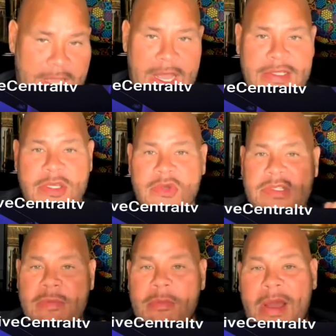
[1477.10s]
I told
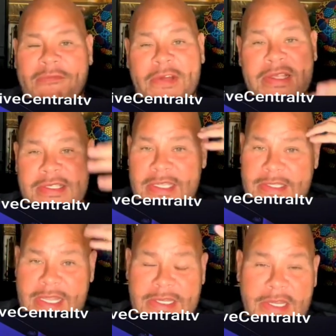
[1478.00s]
some of my friends,
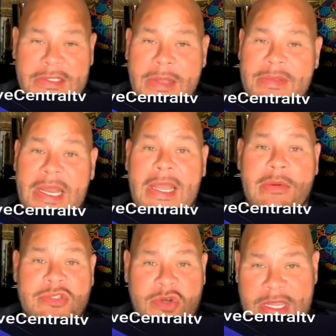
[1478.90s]
they looked at me like I
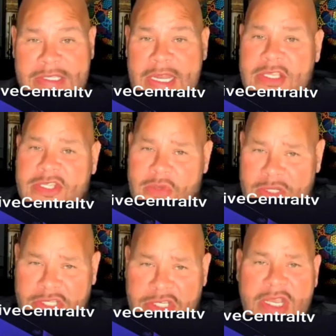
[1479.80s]
was crazy. They
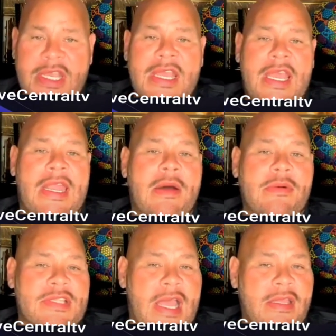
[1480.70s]
Jewish. And I
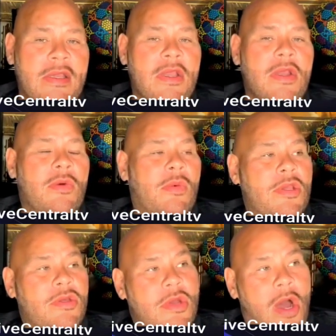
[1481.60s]
was like, well,
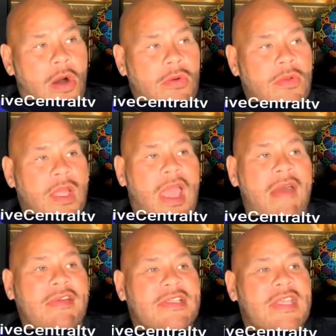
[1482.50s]
you know,
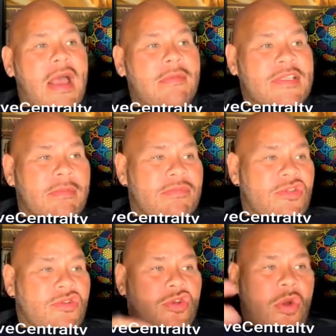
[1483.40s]
every time some
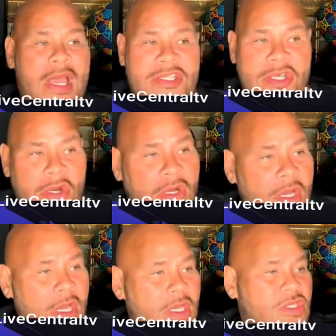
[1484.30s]
treasure,
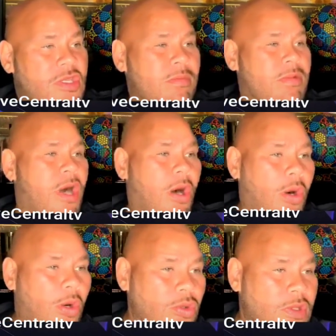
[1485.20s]
some
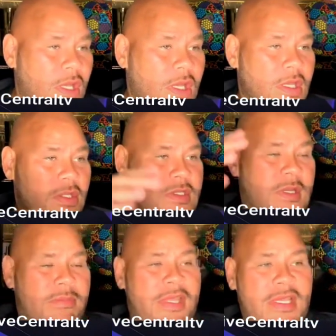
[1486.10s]
gold,
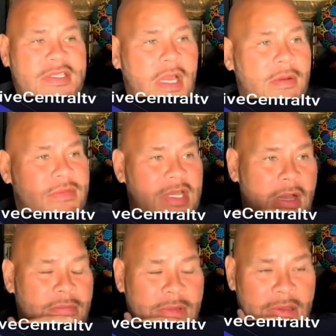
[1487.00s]
some this comes
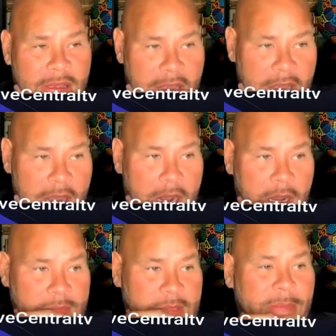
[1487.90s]
up,
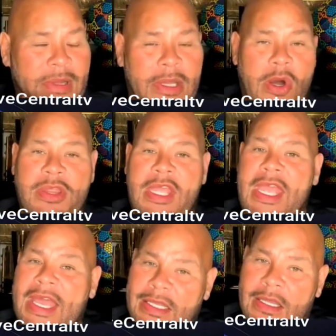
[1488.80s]
that belonged to
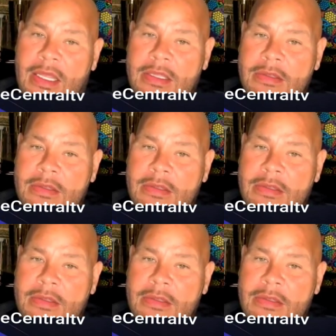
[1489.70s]
Hitler,